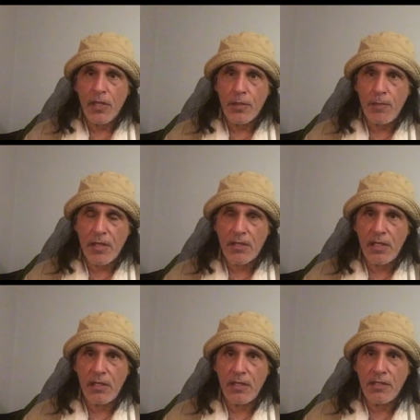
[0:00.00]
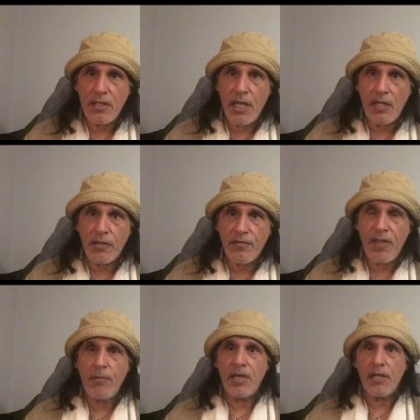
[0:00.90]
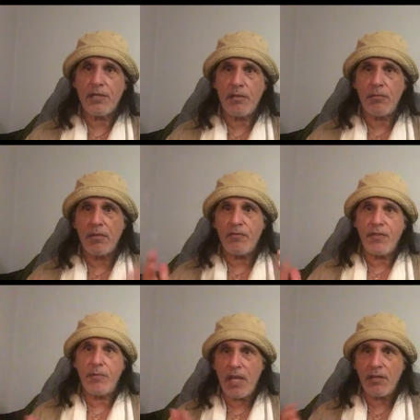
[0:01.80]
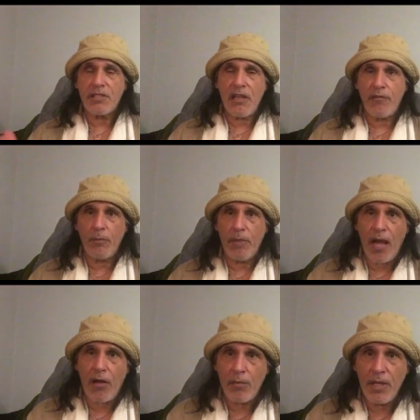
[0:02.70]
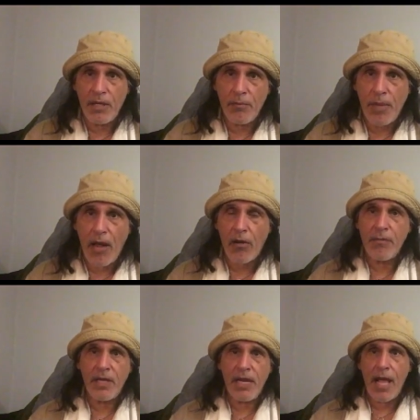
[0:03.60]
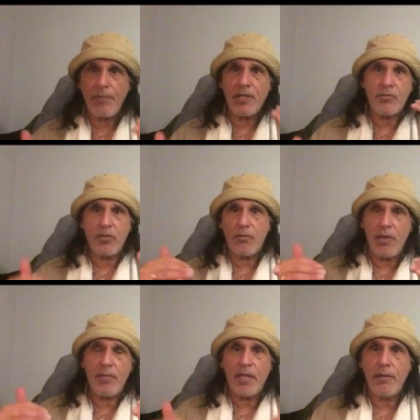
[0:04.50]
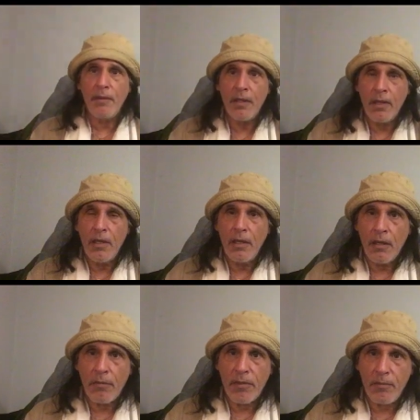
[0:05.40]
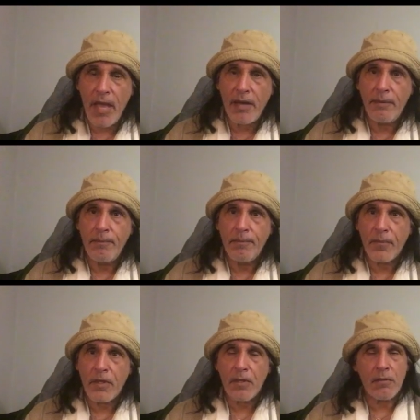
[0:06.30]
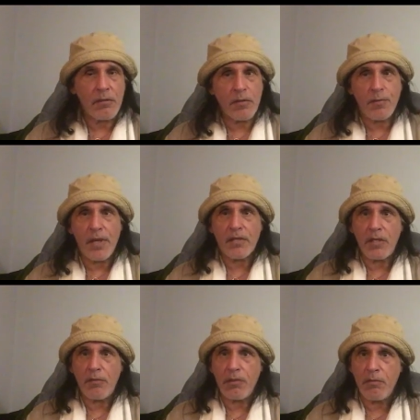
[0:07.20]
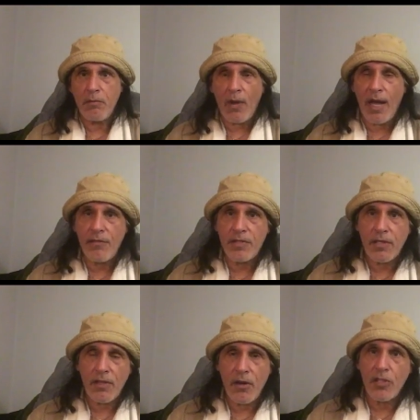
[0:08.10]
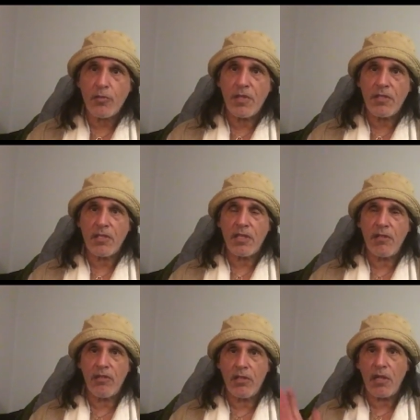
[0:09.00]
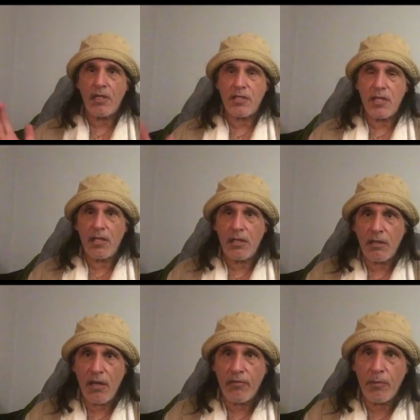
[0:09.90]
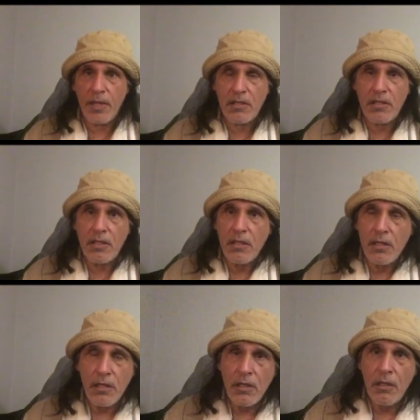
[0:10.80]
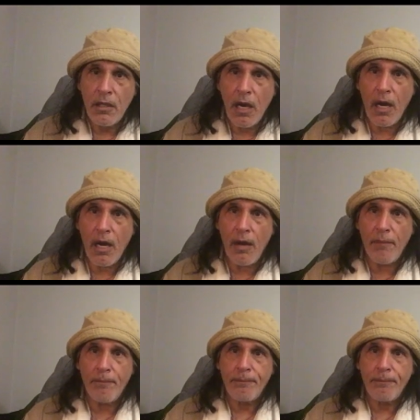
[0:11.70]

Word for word: especially in this age of feminism and female self empowerment. And empowerment happens with women, with men, uh, especially with wives to their husbands, and even I see it in governments um,